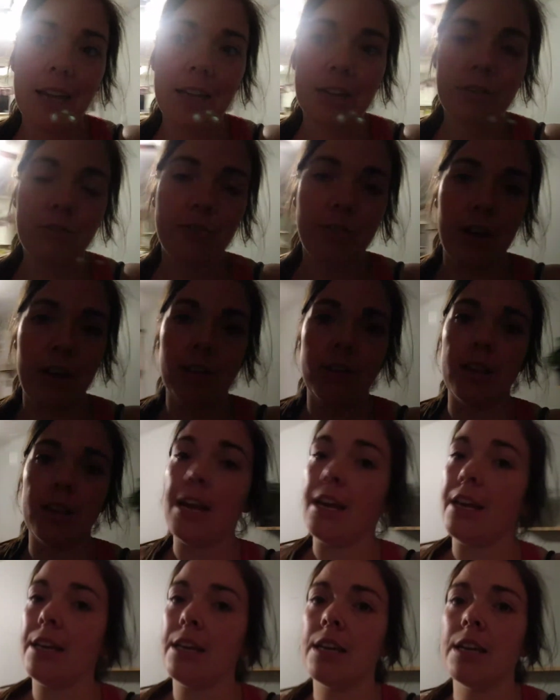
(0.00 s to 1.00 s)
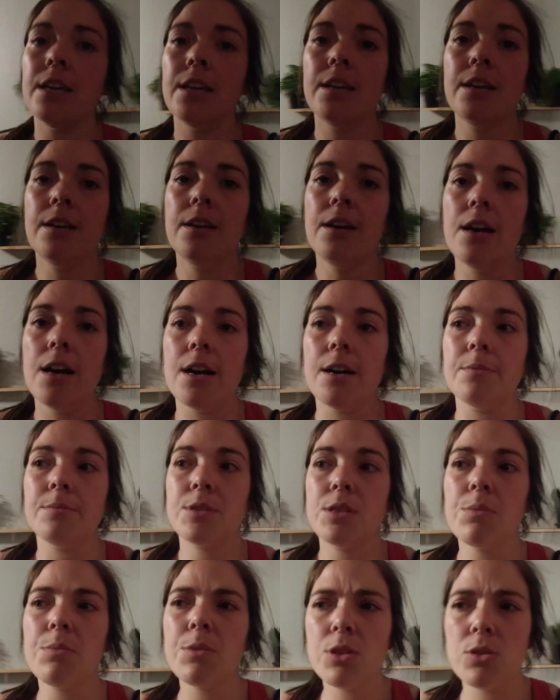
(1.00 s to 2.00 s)
I felt like
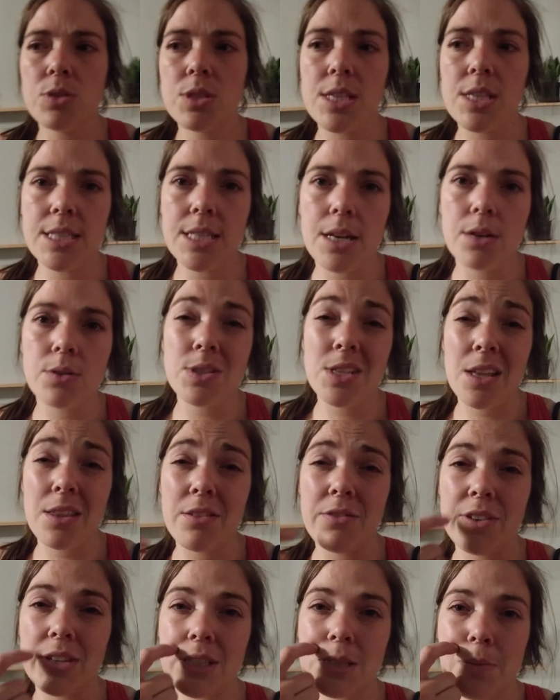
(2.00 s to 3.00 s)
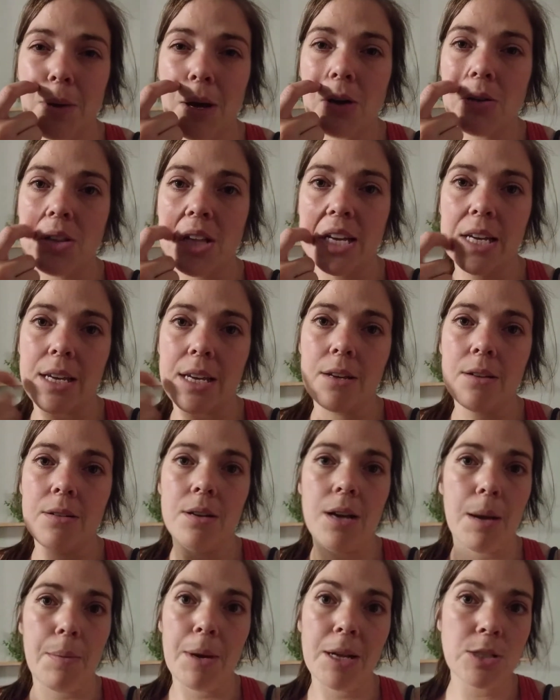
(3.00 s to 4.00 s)
some of those things that I was on the fence about, like
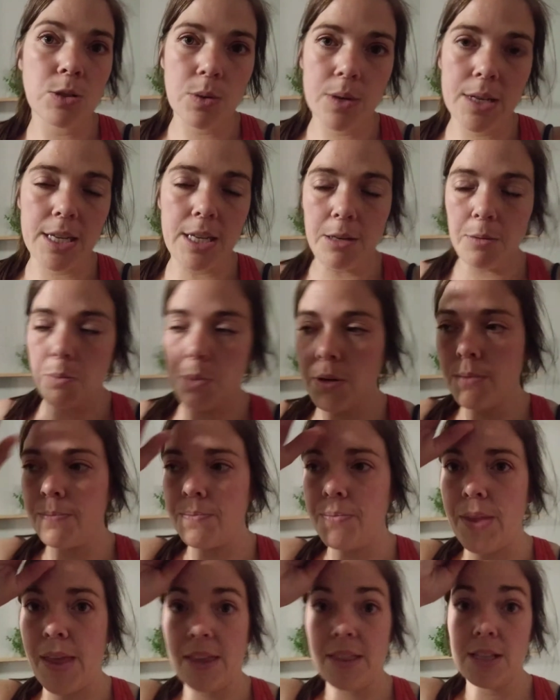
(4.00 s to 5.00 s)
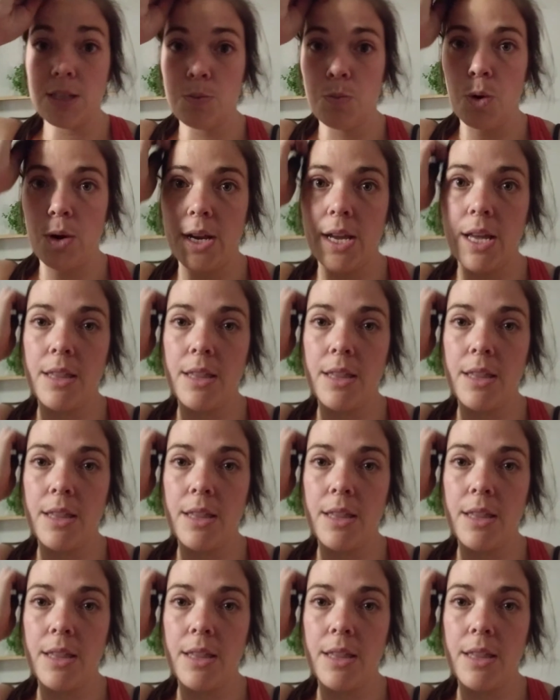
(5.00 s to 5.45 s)
I might as well keep at this point.